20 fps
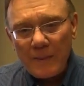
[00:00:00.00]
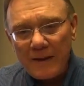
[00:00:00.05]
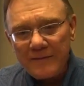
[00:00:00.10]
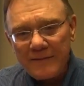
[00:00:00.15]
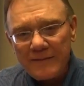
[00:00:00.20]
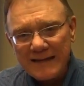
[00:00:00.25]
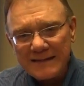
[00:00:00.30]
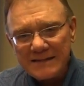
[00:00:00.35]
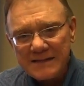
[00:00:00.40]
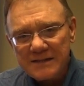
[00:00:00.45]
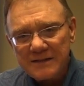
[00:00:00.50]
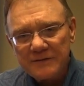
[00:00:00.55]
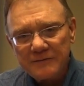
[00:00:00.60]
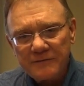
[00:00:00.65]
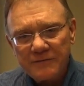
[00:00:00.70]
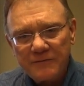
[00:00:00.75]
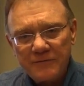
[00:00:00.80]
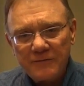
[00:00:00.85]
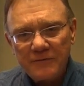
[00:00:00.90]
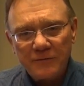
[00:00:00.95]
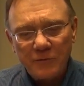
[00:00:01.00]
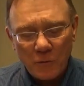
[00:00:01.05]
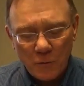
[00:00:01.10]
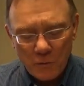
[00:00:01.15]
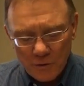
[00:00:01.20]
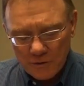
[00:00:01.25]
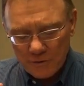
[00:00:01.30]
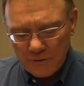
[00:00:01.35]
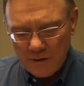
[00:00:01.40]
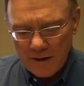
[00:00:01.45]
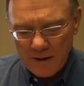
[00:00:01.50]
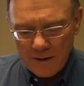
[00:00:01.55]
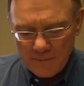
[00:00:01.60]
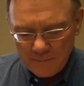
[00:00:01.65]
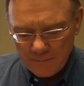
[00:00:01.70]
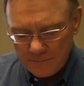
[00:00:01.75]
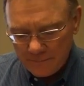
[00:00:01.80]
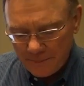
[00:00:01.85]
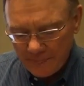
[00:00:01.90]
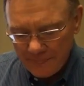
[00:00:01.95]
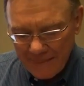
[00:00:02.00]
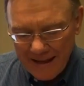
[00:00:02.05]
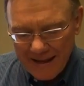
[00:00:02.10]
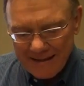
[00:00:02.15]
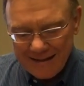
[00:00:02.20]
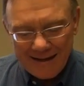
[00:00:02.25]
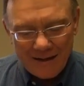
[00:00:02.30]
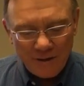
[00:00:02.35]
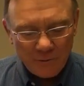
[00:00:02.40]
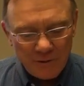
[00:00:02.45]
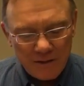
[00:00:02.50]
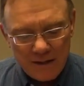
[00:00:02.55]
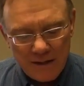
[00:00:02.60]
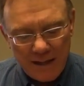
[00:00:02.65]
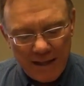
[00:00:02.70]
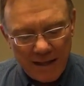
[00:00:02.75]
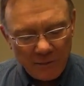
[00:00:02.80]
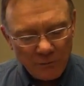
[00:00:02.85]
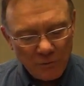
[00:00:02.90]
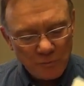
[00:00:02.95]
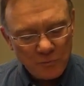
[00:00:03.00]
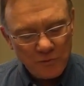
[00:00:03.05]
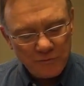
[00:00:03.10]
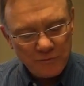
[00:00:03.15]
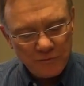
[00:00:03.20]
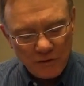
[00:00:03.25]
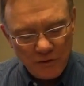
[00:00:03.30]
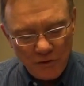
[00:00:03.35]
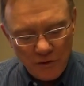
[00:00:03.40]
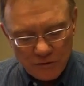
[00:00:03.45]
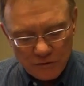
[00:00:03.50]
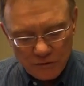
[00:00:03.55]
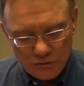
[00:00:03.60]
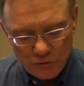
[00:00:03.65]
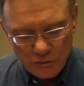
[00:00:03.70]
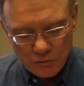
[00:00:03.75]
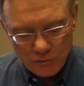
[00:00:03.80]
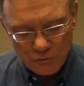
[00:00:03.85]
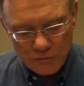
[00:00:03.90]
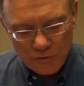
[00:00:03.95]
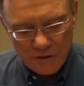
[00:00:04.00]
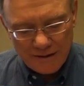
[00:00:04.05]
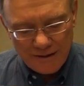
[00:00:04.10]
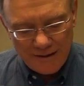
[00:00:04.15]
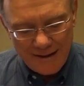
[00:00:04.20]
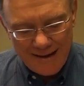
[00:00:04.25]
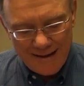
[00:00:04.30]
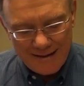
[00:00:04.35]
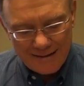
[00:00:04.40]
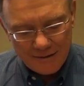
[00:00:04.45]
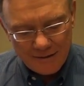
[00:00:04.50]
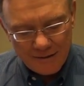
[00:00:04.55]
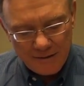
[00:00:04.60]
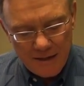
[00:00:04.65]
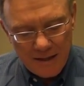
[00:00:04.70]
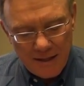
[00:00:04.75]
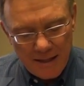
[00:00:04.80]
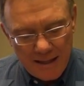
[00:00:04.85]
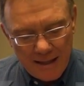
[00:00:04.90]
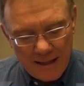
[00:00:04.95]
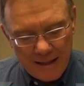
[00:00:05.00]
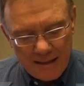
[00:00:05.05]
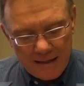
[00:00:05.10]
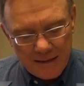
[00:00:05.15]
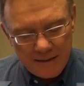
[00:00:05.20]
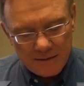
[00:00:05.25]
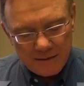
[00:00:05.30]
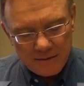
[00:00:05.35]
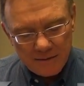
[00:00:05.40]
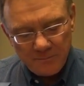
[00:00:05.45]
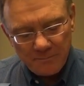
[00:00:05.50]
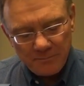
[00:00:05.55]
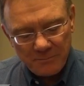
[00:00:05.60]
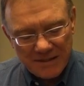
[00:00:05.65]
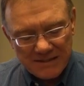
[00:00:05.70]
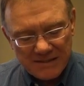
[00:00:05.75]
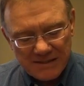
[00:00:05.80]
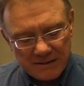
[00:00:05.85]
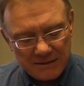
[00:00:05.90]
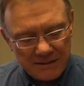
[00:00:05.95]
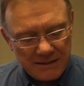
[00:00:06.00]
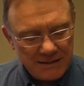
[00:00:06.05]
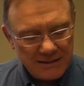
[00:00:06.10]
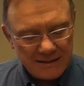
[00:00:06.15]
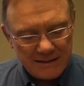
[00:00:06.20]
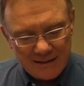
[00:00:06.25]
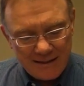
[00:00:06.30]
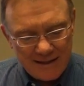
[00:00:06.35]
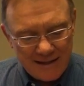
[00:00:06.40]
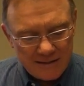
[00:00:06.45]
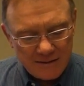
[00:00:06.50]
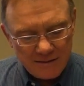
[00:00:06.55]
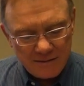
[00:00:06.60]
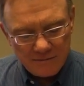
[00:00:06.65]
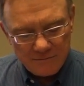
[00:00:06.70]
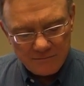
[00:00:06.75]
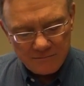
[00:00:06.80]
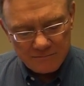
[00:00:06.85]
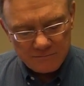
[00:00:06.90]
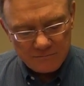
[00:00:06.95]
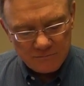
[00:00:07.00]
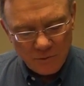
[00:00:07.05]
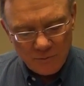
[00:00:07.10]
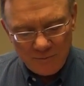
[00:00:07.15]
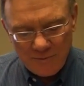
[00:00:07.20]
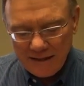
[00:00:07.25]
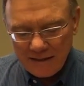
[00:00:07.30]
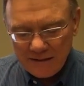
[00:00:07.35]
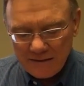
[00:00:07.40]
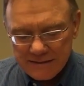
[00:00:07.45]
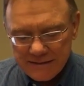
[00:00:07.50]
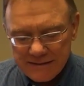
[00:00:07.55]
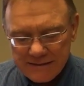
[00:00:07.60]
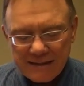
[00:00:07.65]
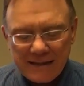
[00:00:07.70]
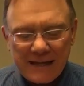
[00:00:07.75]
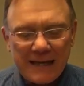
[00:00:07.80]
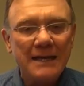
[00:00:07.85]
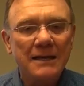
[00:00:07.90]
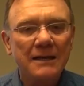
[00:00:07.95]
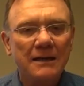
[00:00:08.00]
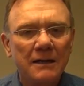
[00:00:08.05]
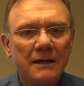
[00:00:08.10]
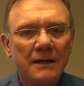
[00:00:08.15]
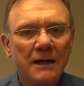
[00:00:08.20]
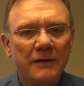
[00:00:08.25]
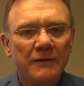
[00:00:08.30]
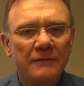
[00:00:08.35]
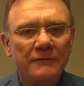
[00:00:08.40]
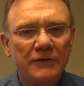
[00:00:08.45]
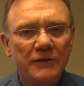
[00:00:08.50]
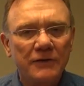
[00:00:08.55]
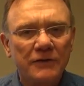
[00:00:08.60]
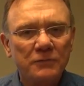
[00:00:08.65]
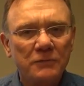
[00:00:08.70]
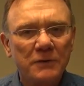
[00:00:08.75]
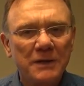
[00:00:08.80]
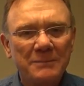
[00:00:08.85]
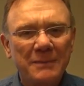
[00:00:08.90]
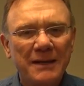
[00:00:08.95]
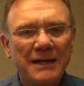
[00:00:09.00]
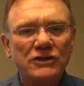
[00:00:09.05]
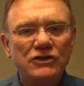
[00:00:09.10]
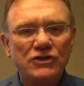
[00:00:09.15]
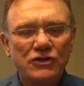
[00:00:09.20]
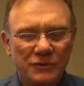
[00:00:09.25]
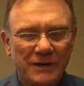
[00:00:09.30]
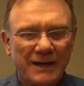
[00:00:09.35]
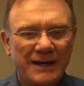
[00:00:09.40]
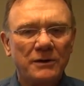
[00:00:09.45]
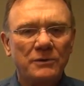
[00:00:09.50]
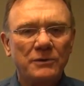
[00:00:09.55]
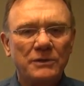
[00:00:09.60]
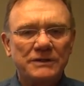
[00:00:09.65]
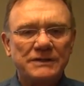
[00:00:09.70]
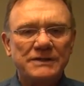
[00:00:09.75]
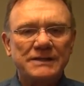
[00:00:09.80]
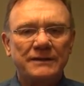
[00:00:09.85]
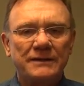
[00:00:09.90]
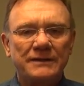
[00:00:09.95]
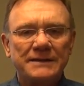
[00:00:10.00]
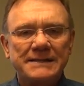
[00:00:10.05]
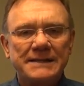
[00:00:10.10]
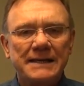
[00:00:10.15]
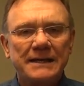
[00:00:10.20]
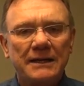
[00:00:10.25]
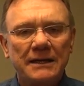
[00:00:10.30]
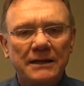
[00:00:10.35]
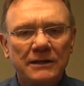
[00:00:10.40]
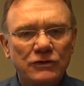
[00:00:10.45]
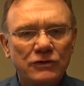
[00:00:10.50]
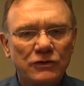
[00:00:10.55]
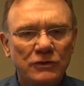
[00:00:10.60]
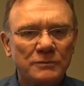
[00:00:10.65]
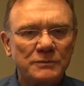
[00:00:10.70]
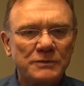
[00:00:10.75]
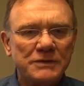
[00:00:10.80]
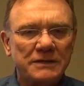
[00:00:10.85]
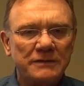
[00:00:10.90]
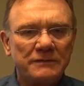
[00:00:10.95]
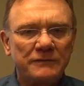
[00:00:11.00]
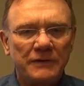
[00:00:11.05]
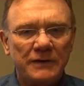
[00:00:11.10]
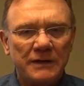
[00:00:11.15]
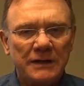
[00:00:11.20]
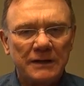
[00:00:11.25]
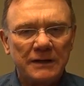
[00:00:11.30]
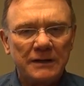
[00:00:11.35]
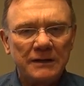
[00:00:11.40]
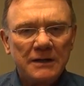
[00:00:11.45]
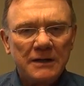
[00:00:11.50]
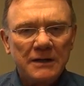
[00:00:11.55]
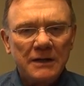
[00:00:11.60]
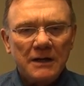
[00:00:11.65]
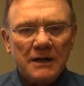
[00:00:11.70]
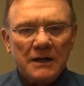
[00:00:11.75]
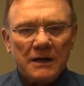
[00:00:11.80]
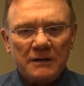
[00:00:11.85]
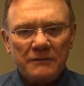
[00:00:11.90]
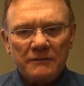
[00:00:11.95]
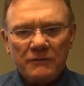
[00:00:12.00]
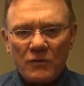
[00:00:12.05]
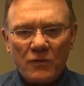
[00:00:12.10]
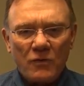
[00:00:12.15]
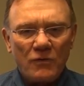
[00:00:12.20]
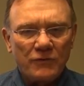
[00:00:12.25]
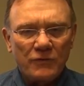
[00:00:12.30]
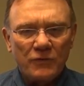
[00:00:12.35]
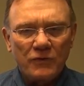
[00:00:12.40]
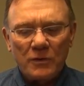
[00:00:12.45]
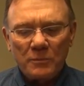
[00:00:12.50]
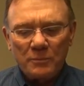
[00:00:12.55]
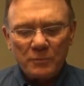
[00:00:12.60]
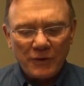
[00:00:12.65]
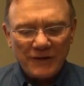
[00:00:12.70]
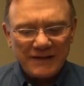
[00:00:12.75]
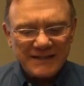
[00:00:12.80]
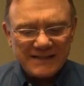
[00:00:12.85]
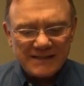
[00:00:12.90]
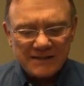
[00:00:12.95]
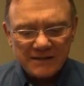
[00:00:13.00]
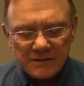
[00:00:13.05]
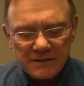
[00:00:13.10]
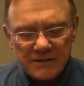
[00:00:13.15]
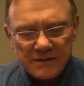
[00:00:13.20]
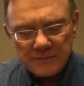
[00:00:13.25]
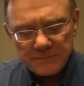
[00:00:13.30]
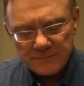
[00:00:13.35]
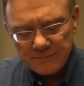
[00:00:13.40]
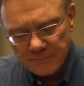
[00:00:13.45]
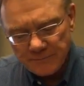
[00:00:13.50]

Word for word: that's it for um, that area, and we'll move along to Kanata. And basically, Kanata remains king of the three major areas in the city in terms of, uh, of overall prices.